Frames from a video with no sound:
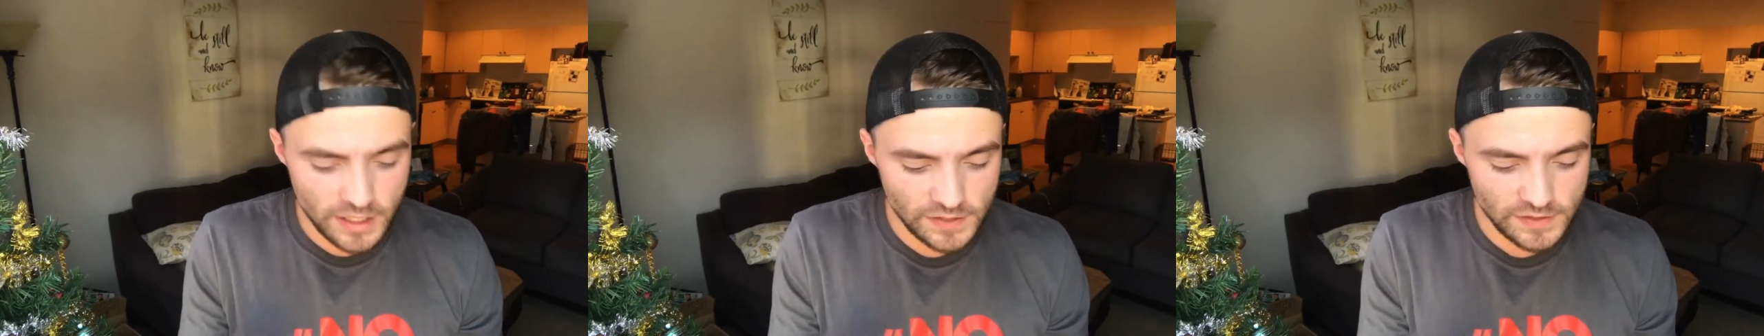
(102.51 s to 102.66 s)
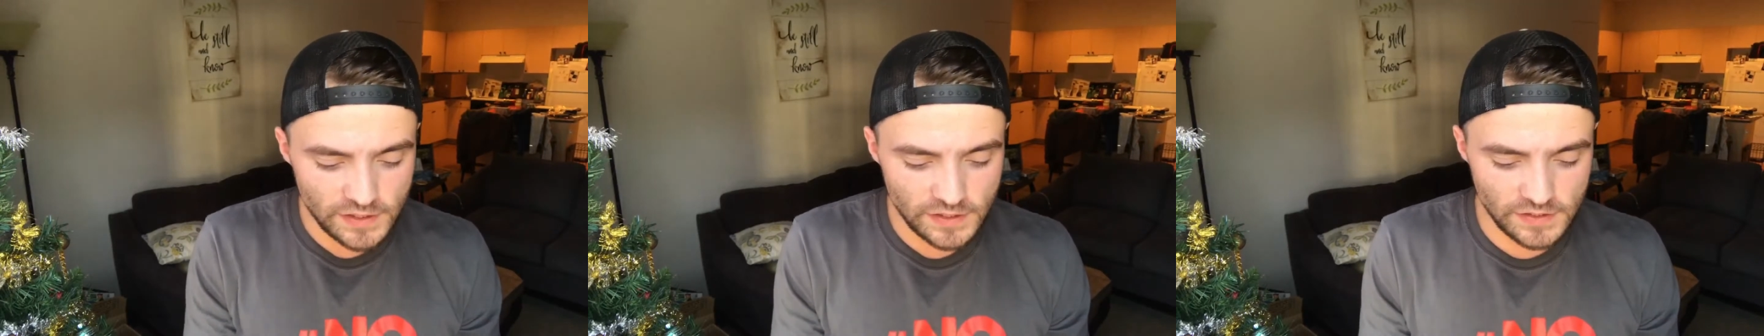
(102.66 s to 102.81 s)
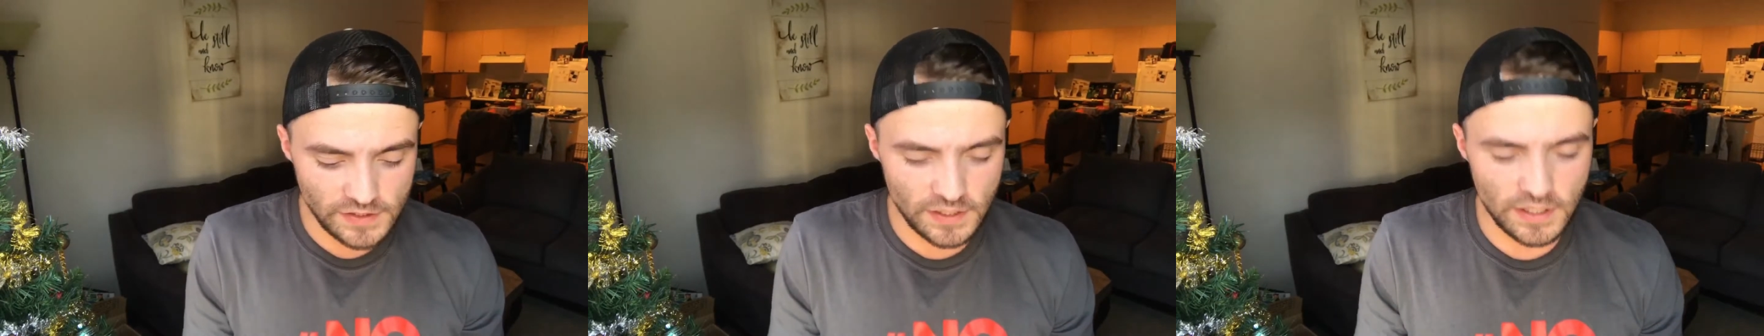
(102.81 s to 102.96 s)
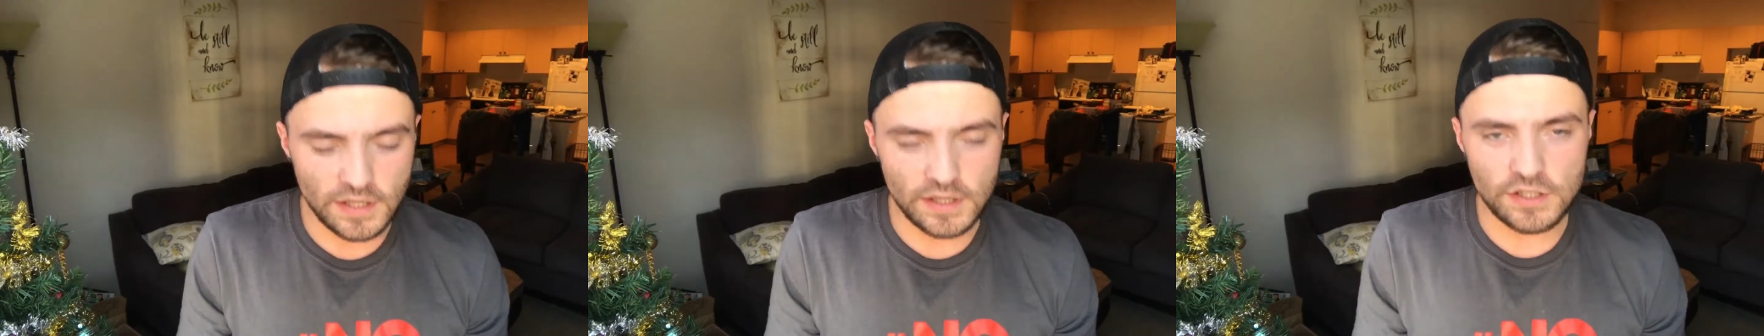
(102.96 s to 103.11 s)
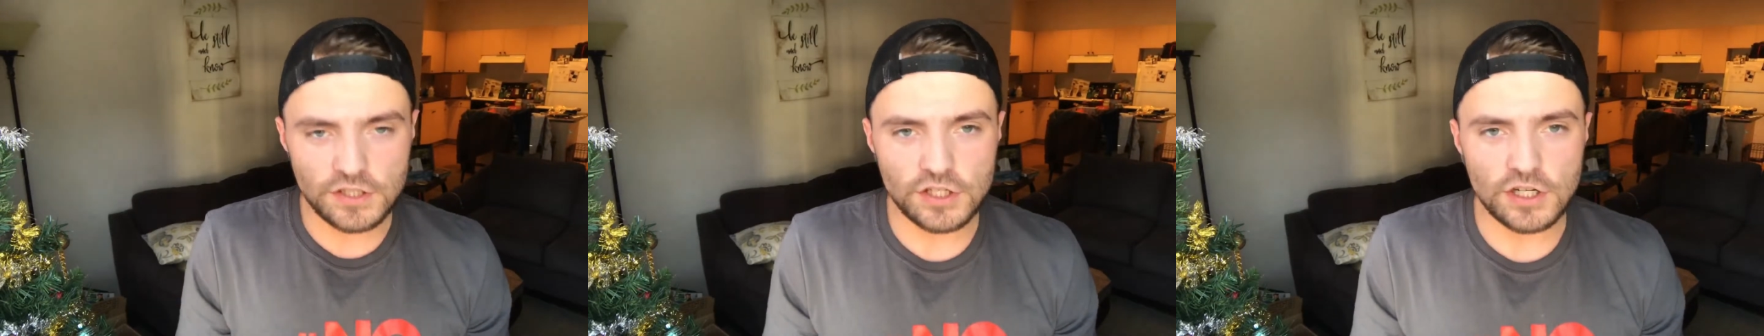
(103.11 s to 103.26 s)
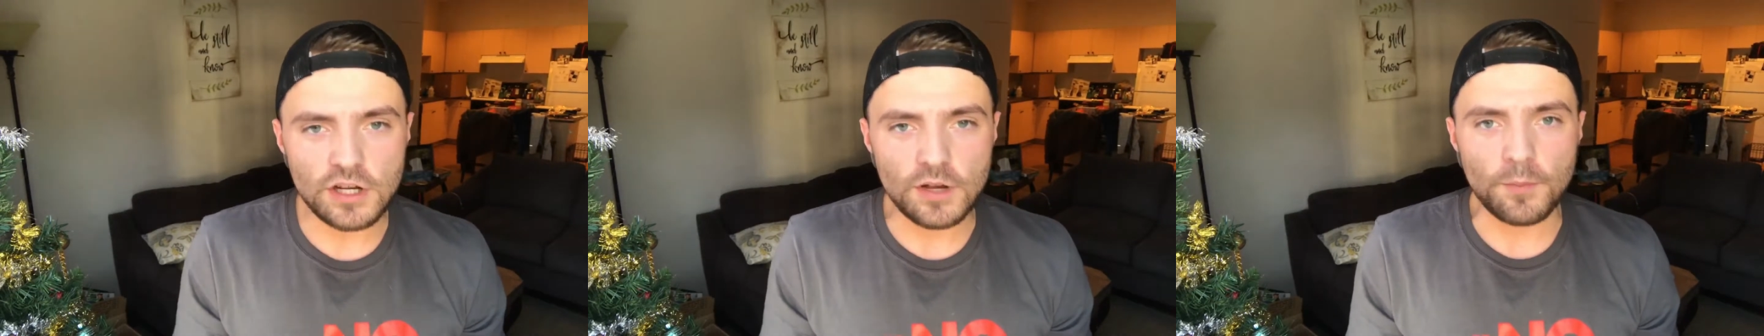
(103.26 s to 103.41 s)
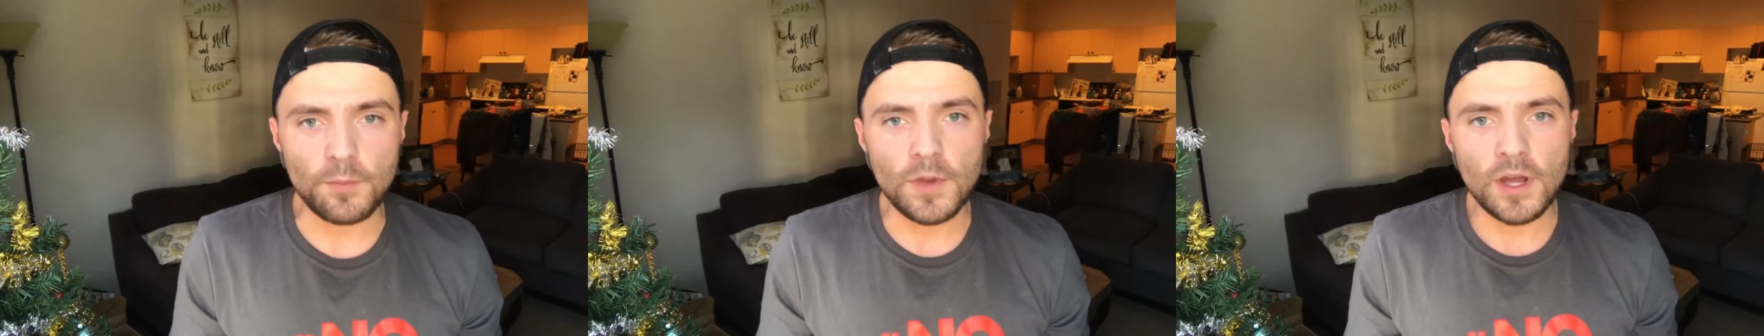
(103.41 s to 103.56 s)
consistent at the
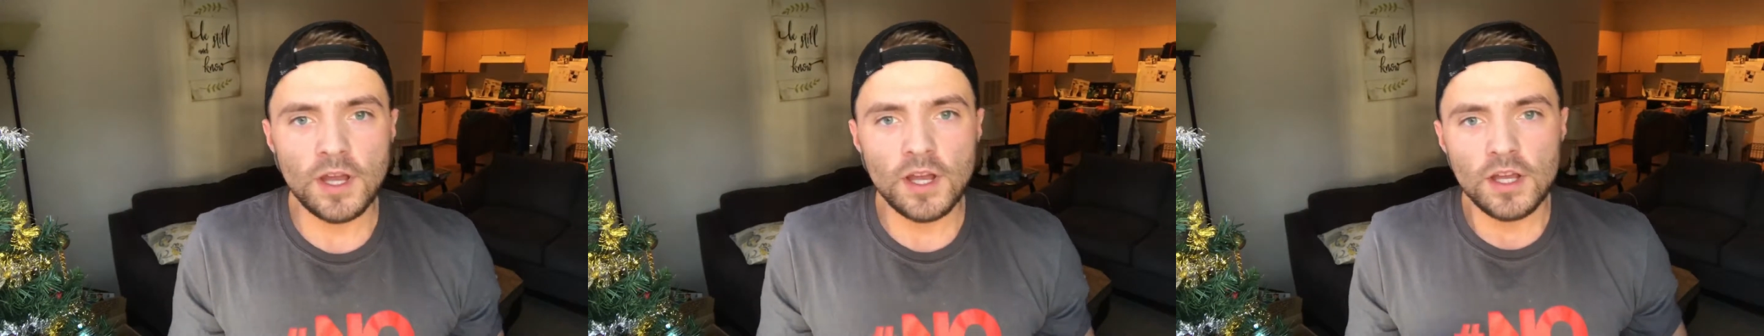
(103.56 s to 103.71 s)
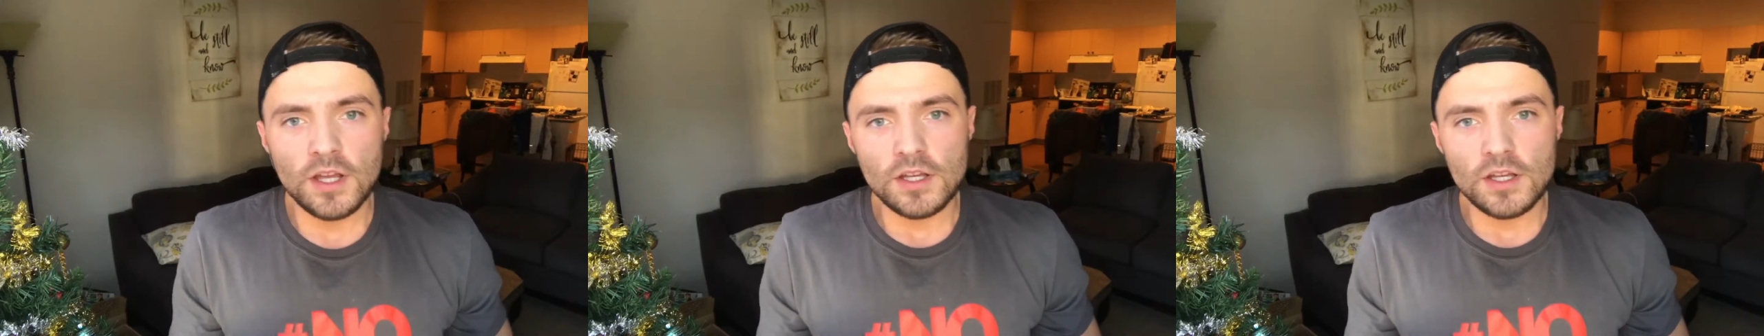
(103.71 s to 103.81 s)
gym,